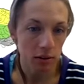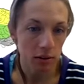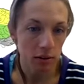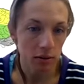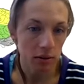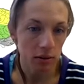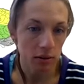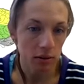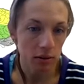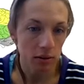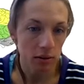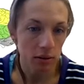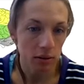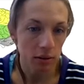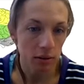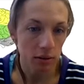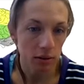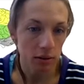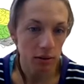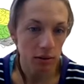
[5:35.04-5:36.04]

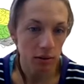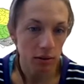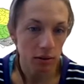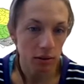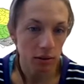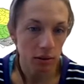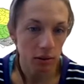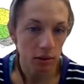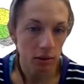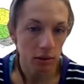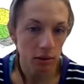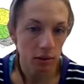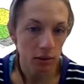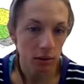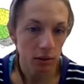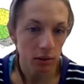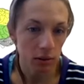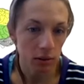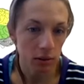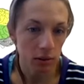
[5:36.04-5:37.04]

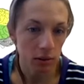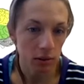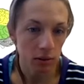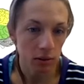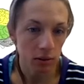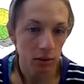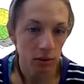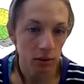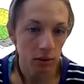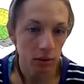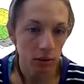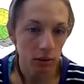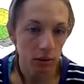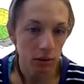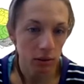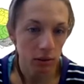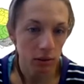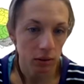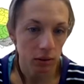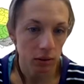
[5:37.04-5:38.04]

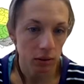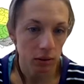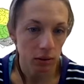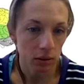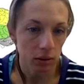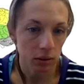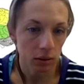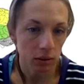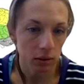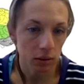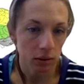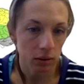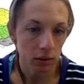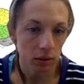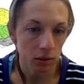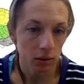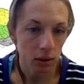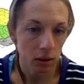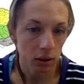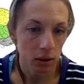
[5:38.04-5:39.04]
(silence)